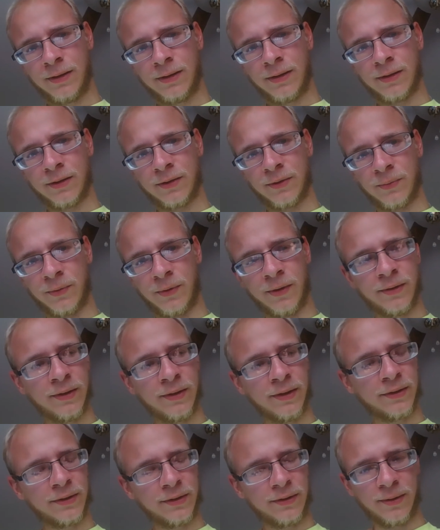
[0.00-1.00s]
Because one,
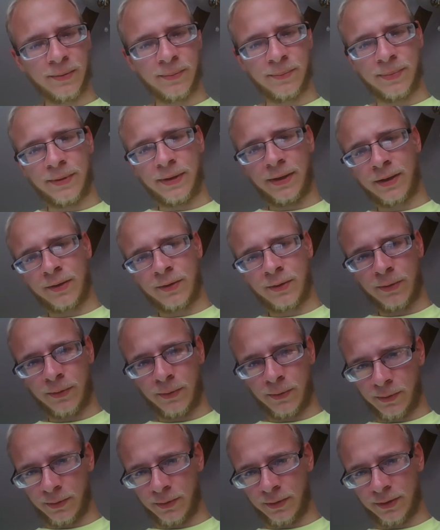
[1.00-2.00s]
that's going to back our
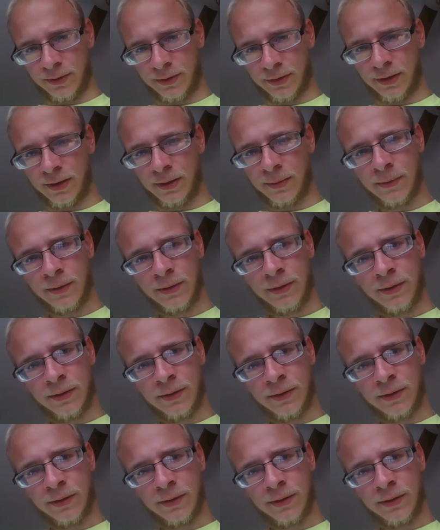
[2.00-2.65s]
orders up.